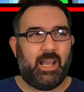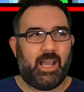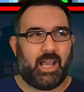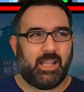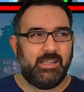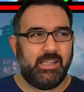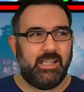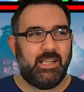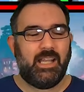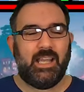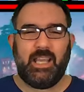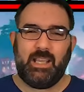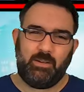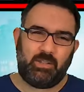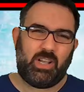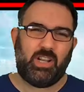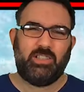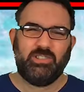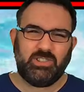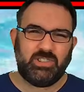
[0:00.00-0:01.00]
And then
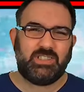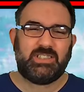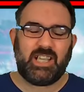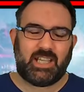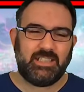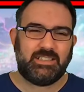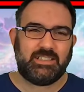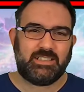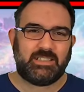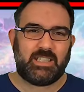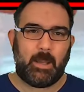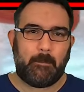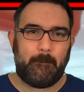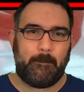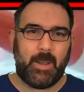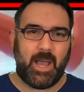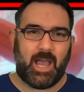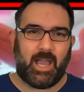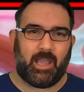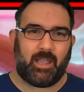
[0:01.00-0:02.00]
it takes a
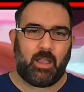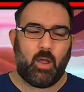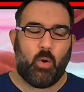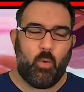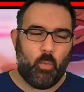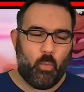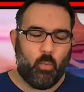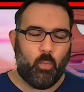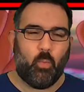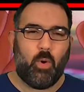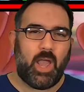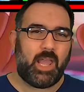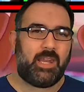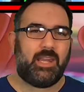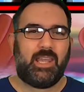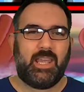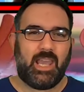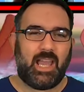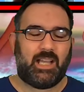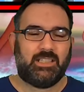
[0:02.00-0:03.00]
step back when
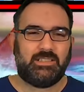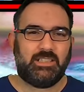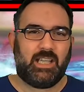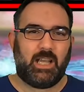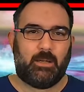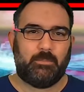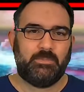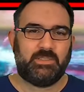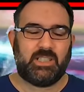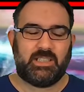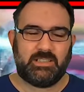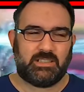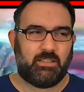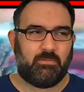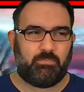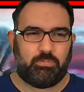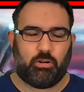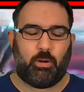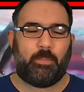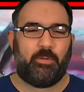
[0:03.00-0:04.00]
he actually comes as a
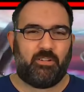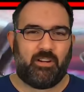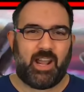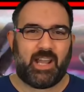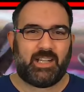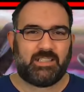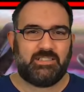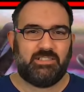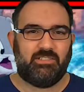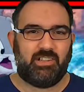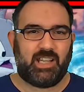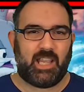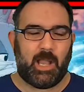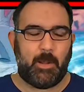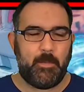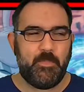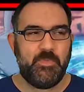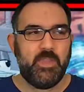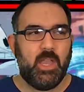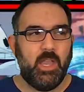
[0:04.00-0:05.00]
proper actor
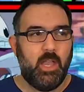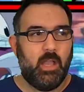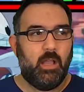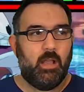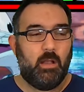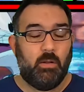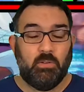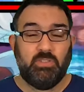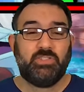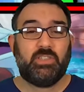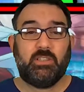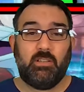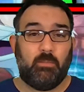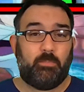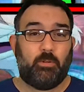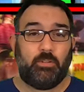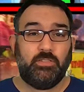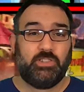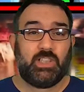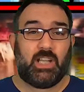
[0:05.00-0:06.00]
again. So
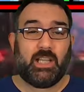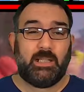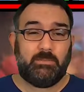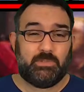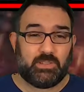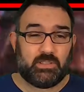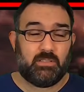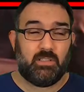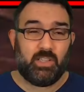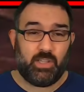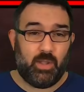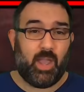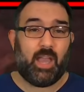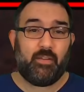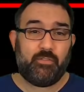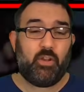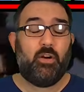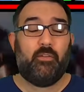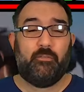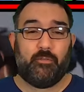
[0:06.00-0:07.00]
LeBron James, you
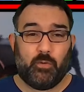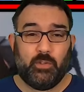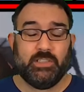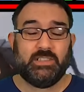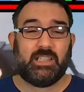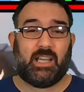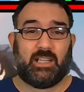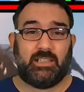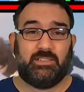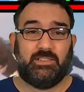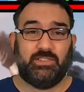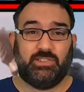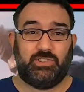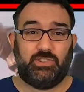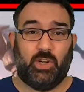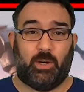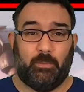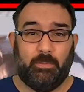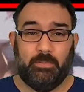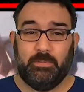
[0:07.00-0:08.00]
have got a voice actor's
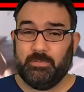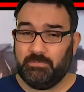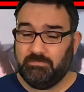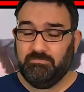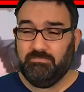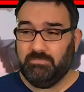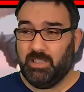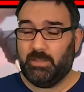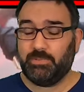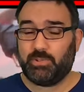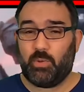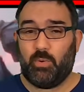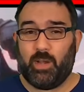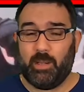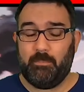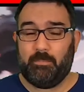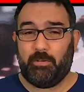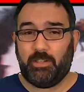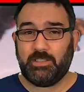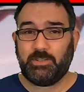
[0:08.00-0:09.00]
job. I was
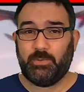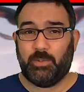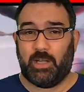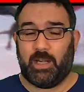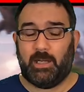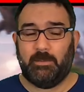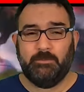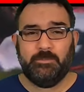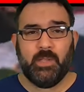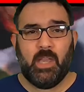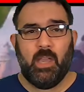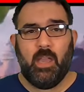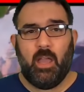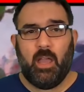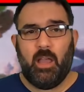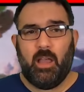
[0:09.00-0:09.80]
quite impressed with that.